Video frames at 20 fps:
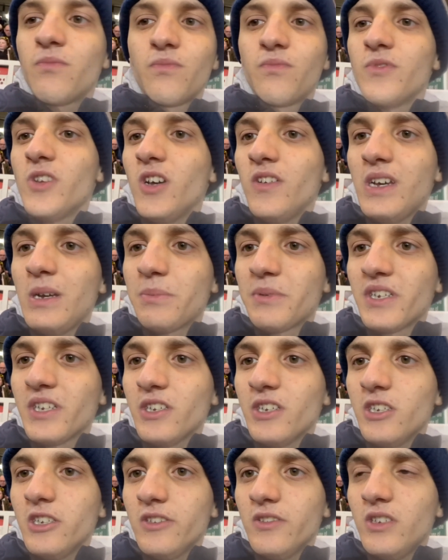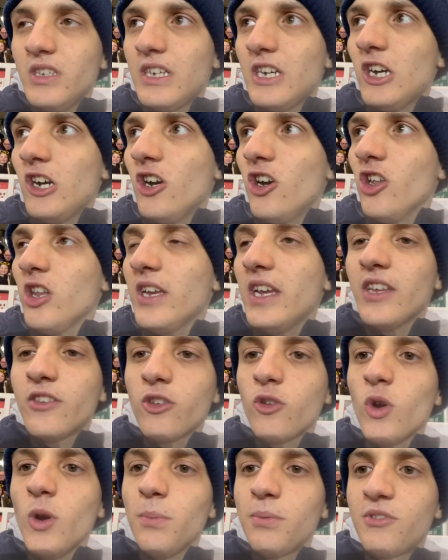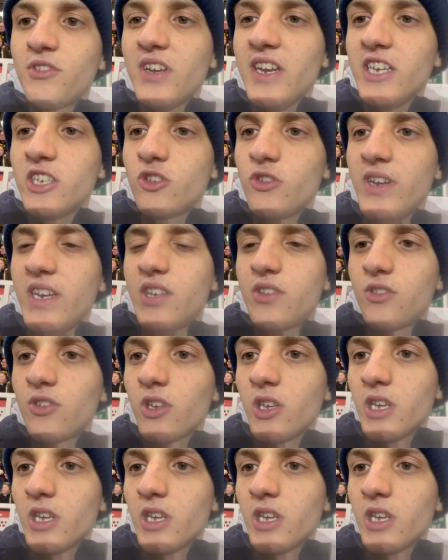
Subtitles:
Not happy at all. It is a group stage, this.